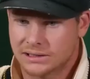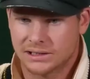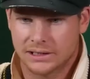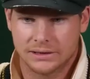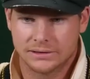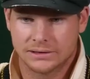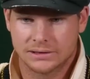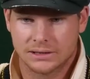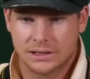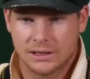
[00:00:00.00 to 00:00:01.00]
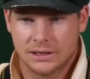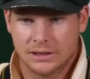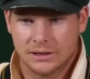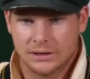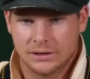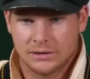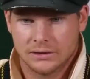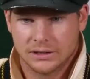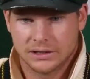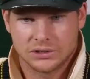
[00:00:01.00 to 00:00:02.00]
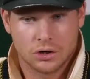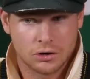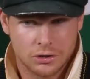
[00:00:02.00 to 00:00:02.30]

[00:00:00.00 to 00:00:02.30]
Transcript: Since the events of Cape Town, there has been a large